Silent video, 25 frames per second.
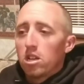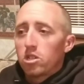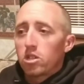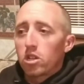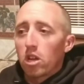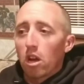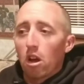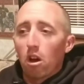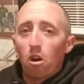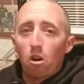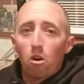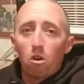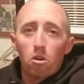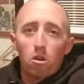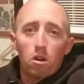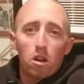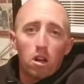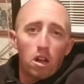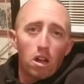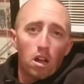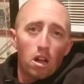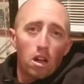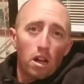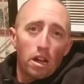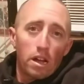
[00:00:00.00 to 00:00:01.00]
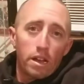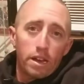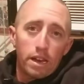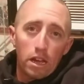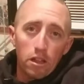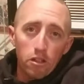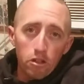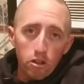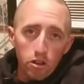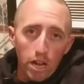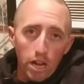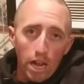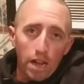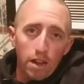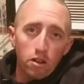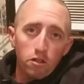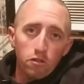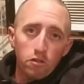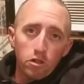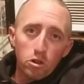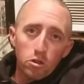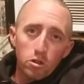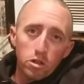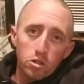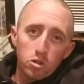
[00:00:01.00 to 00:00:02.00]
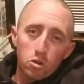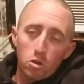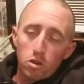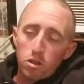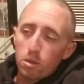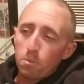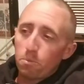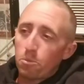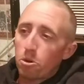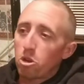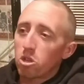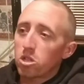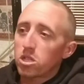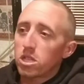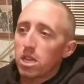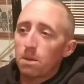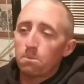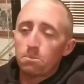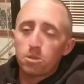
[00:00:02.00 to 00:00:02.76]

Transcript: So another kangaroo is on the books.